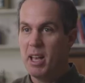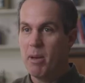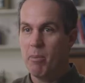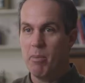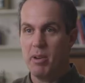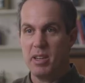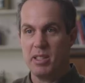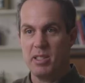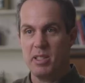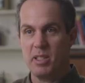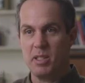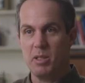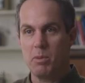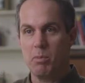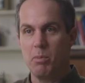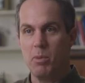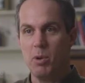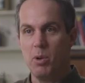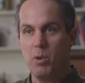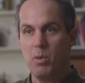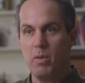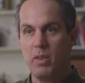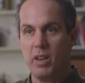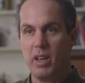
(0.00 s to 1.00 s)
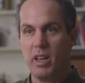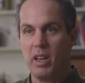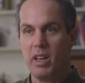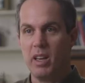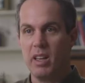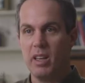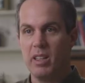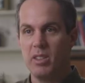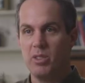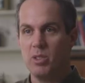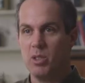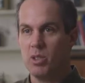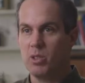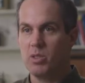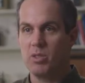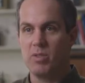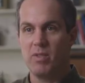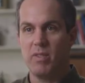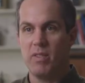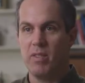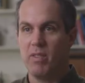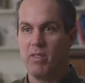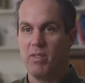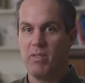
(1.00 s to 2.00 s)
but as it's moving just
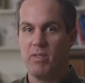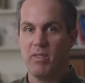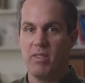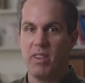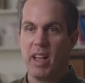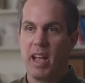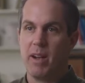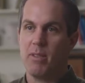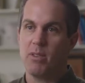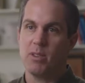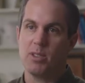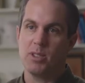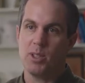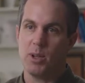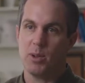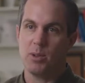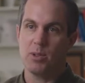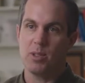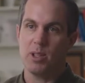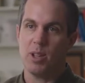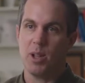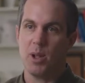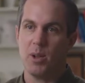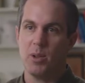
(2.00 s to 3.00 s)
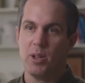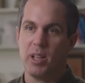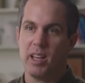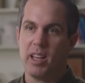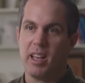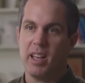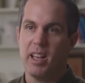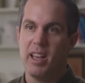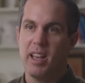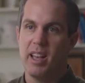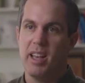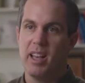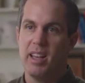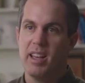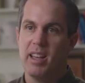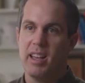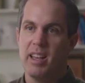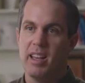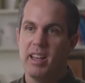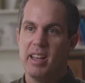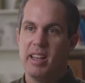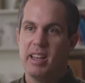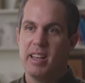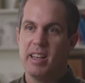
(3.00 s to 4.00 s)
ever so slowly,
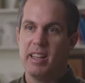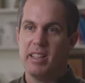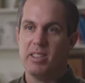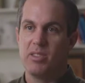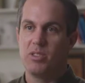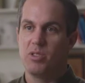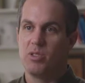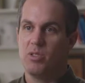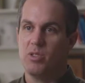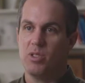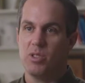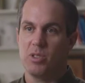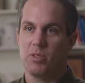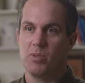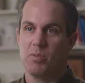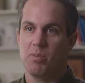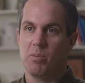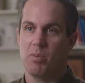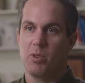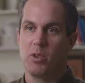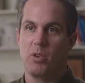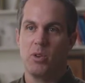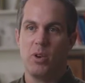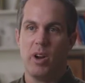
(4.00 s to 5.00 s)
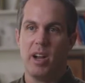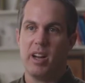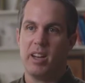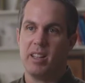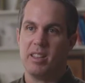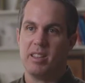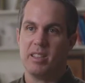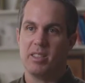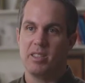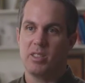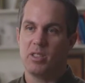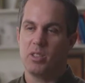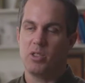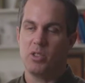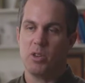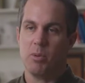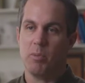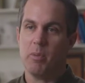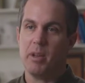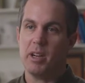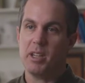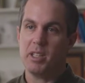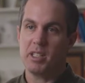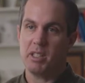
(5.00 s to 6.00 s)
it's just creating this
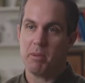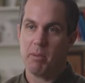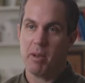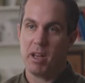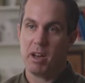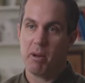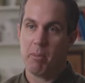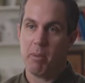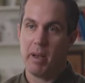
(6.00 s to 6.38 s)
tremendous amount of